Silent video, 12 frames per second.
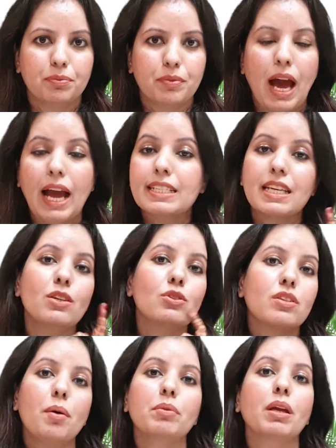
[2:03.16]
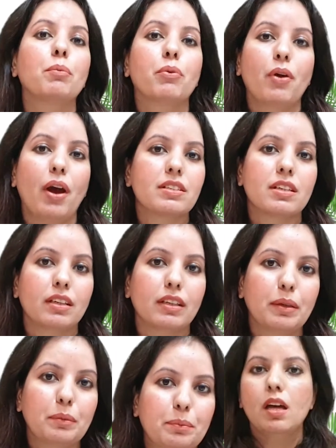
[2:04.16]
I tell you something
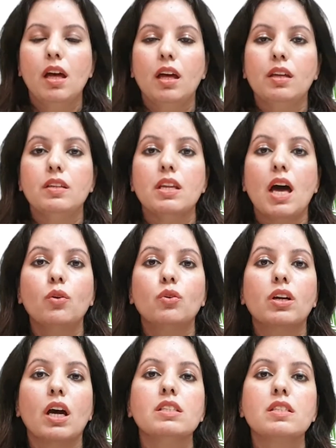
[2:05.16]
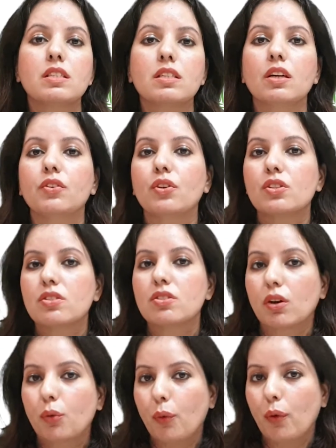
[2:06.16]
practically. Now consider this is
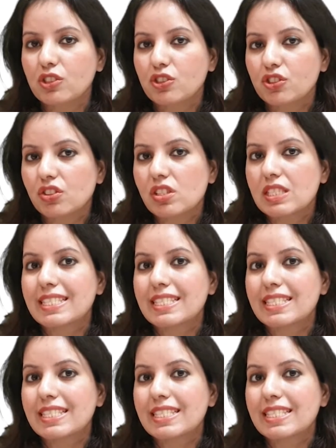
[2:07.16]
a question.